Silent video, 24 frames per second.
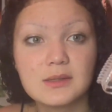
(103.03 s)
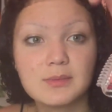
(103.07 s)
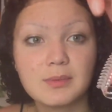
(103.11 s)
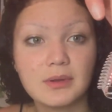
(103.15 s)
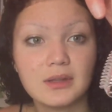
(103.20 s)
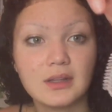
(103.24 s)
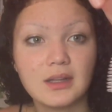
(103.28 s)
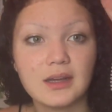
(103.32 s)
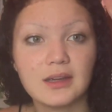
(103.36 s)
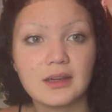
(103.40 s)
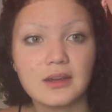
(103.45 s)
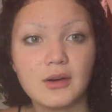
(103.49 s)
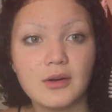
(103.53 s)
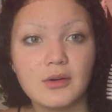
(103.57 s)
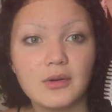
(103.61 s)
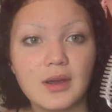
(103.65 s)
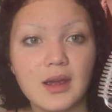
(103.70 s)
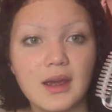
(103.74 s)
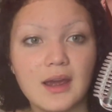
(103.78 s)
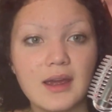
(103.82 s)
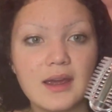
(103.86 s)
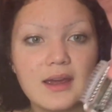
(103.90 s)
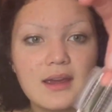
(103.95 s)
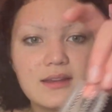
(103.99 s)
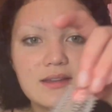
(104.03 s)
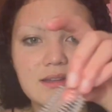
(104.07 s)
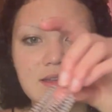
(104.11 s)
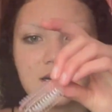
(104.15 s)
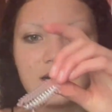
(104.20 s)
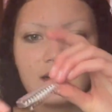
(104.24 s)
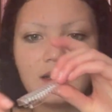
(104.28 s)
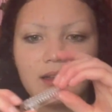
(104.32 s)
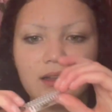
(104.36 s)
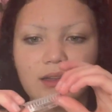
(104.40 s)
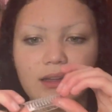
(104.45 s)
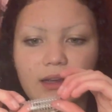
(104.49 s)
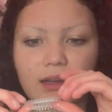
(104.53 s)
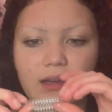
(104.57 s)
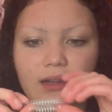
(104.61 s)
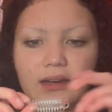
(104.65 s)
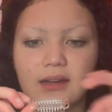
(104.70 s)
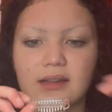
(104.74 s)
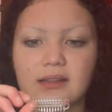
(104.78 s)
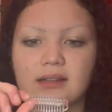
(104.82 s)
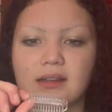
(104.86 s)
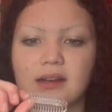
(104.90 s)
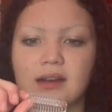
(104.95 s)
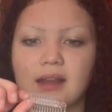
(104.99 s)
but, like, okay, is it a lid?
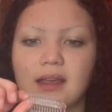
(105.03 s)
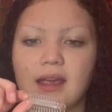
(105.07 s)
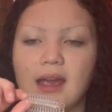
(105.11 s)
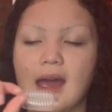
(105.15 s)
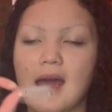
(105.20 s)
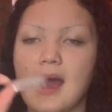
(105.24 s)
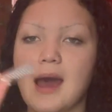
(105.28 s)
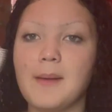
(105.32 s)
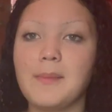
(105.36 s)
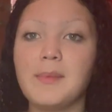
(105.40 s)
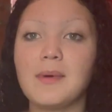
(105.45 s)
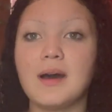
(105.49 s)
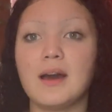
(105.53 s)
Is it a cap?